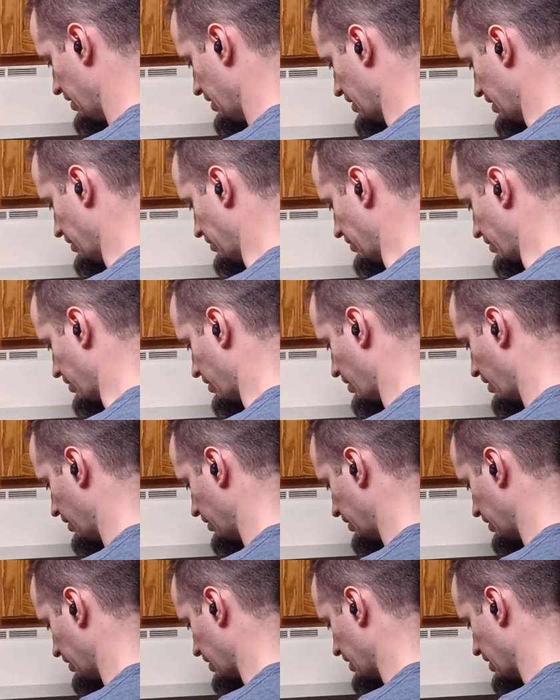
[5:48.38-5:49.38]
and the
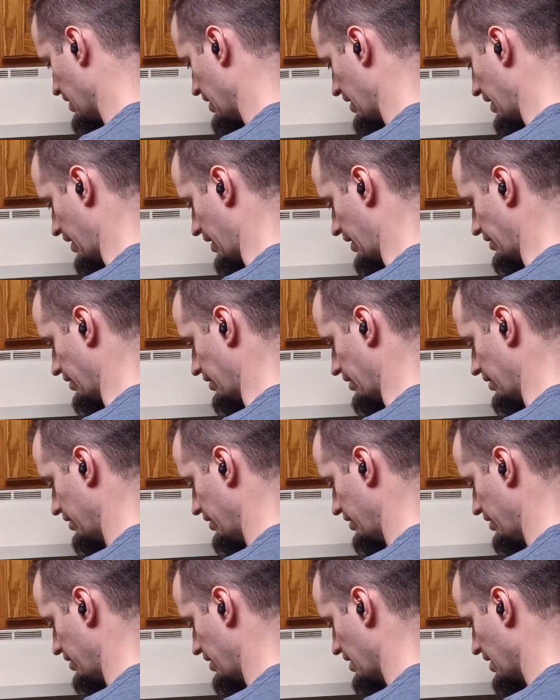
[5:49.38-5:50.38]
garlic and the
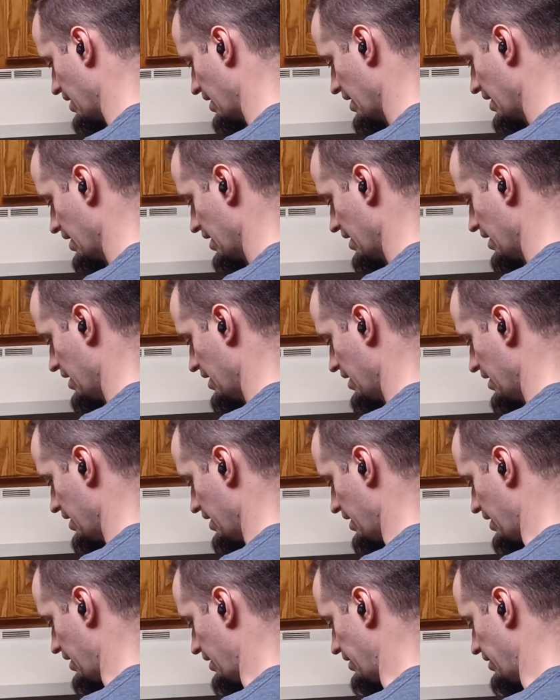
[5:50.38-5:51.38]
honey,
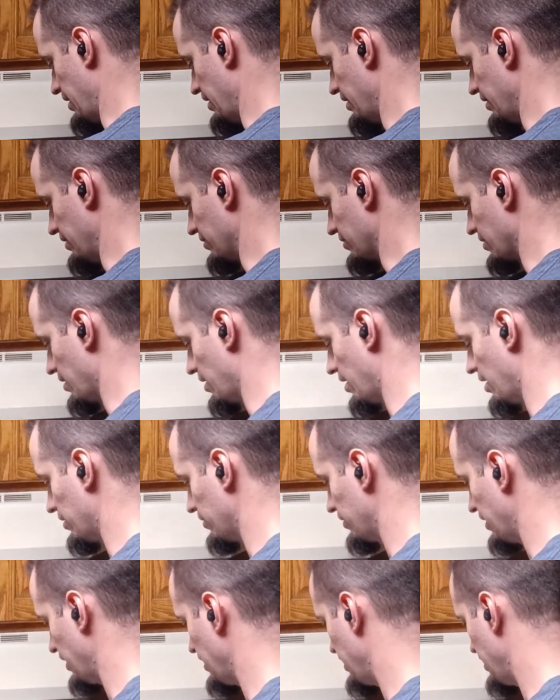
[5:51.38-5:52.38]
and it is
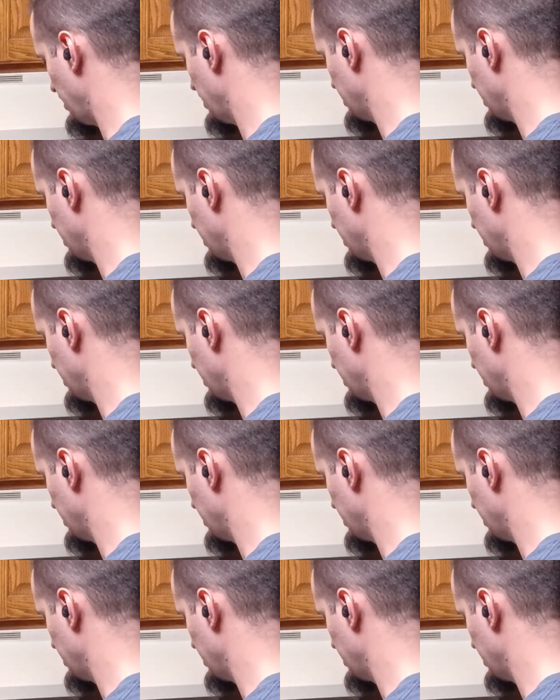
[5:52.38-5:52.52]
already